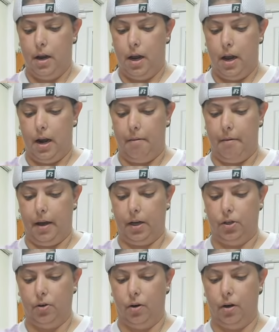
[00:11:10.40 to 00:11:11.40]
and I'm making
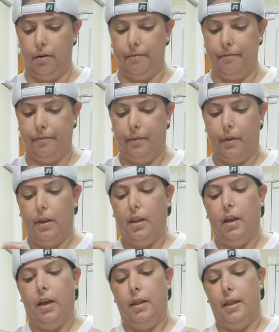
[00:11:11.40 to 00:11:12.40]
sure
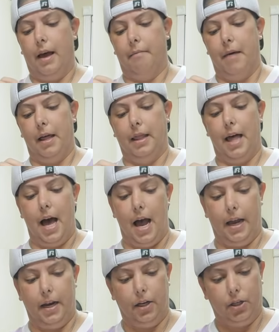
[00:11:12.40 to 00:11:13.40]
that my
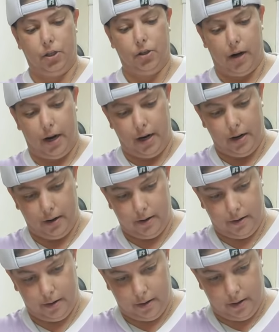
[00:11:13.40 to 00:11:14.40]
line is straight
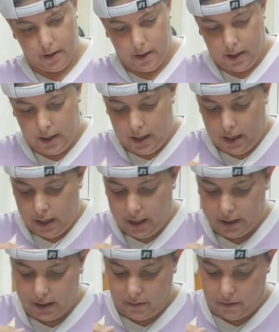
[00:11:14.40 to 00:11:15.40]

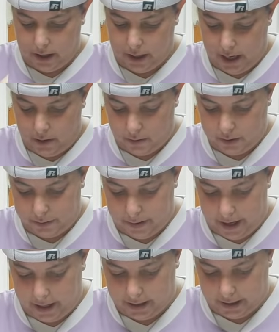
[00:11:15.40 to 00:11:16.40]
because I want equal
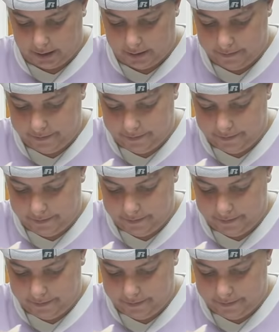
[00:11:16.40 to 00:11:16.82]
spacing.